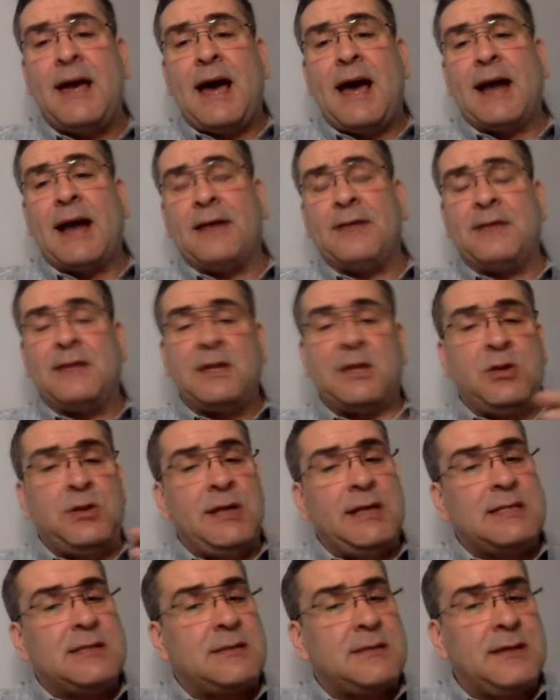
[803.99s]
and I think you
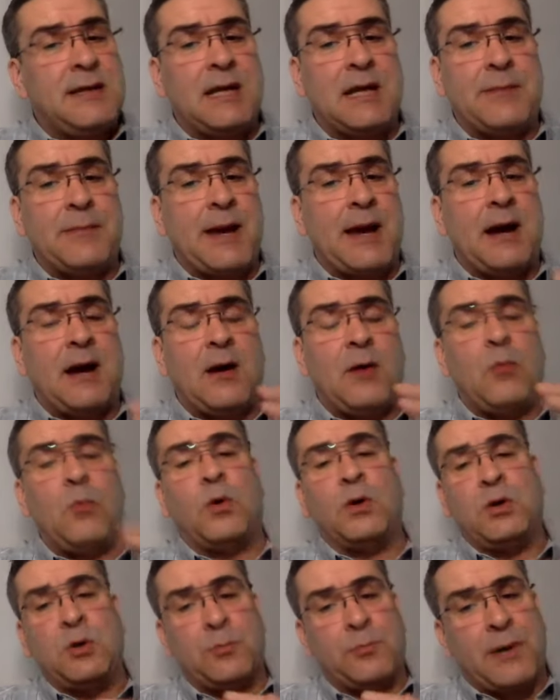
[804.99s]
need to think about
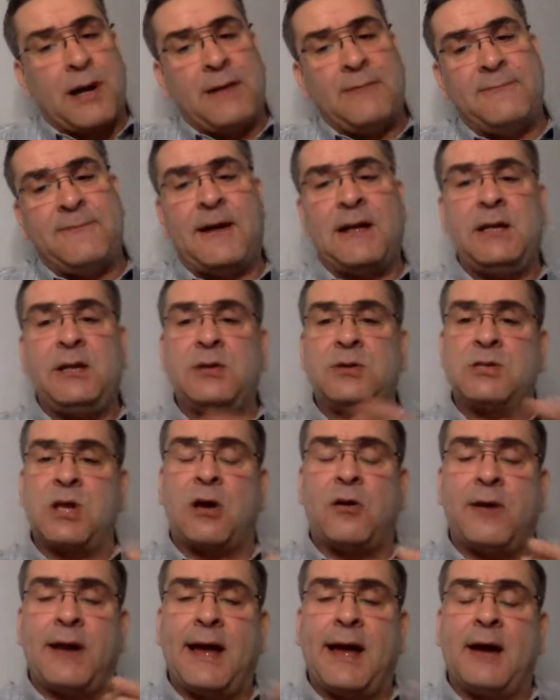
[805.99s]
what your brand values
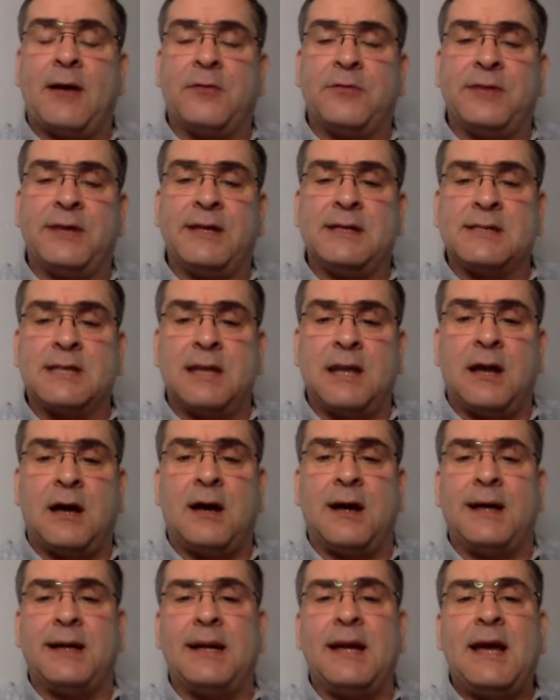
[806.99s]
are and how things
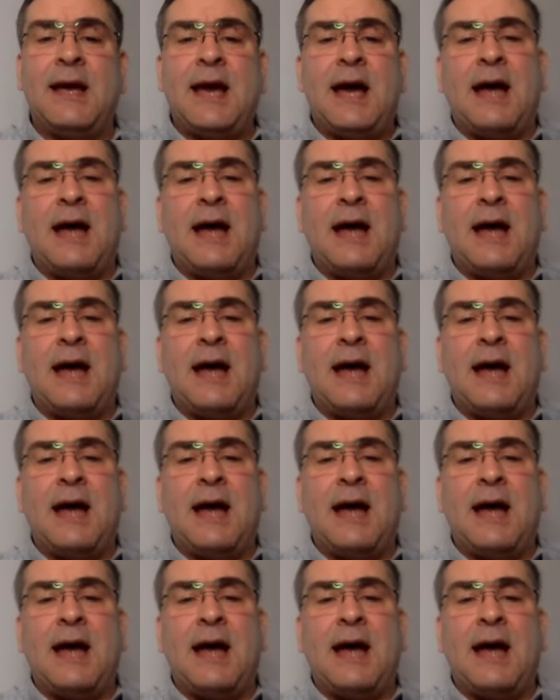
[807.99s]
align,